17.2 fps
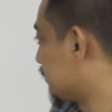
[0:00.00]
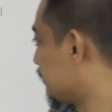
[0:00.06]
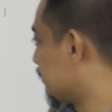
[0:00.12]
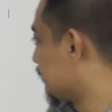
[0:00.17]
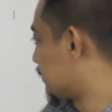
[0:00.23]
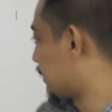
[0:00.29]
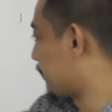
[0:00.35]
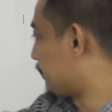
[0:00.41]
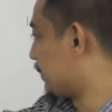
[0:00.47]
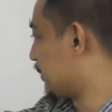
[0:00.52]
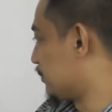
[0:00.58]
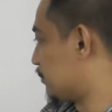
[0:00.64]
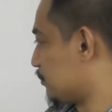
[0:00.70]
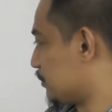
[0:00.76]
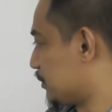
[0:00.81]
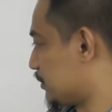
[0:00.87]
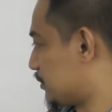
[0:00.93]
is
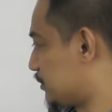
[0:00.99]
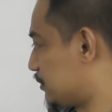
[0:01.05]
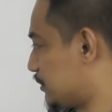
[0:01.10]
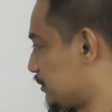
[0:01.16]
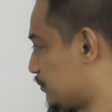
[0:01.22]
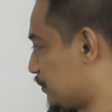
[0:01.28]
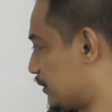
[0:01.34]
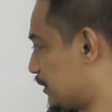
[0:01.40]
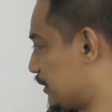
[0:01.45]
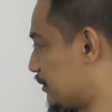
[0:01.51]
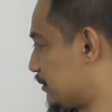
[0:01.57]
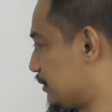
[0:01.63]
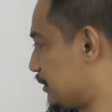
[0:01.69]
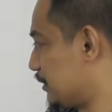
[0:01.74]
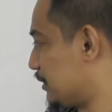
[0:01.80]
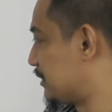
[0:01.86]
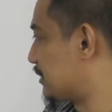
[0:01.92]
happening to this one,
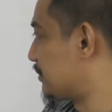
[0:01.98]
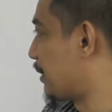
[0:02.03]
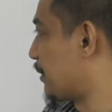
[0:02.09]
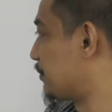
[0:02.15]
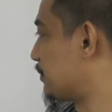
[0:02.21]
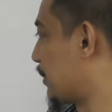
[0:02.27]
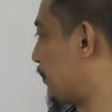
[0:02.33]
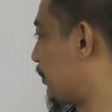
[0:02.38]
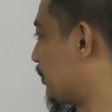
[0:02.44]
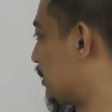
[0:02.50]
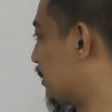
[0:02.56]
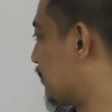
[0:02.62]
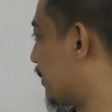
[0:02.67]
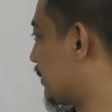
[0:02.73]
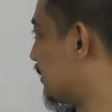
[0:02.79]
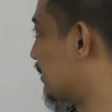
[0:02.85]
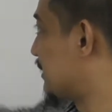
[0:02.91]
right? It is
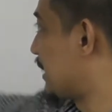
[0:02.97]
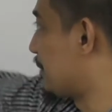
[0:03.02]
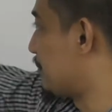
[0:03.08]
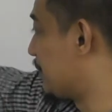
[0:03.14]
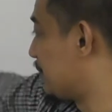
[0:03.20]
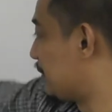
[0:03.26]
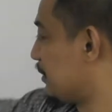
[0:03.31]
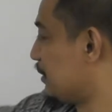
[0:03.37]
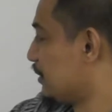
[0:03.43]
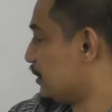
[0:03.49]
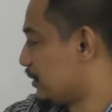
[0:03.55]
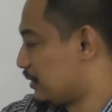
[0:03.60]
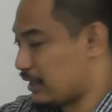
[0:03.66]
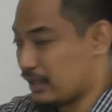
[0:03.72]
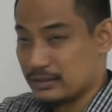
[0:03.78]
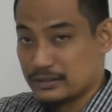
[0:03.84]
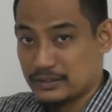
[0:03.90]
supported by this cable
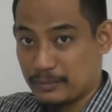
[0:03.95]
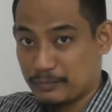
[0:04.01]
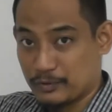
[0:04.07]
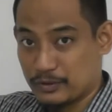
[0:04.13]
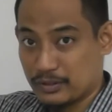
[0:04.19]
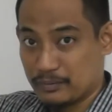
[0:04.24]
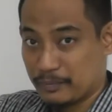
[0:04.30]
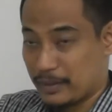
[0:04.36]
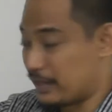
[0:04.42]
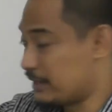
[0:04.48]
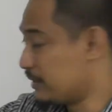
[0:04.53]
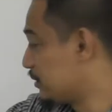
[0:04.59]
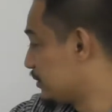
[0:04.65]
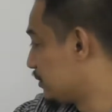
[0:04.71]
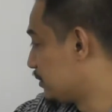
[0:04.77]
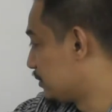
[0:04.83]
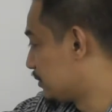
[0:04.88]
and supported
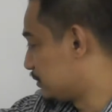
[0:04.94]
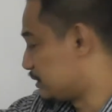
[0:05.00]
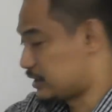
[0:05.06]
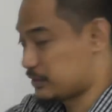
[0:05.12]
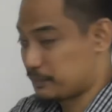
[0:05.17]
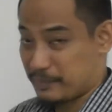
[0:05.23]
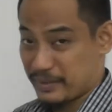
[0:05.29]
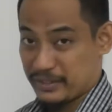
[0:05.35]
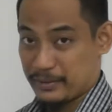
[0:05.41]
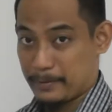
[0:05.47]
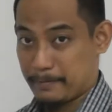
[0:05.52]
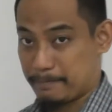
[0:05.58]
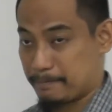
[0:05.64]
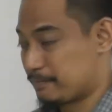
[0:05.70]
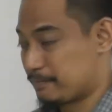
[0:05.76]
by this pin.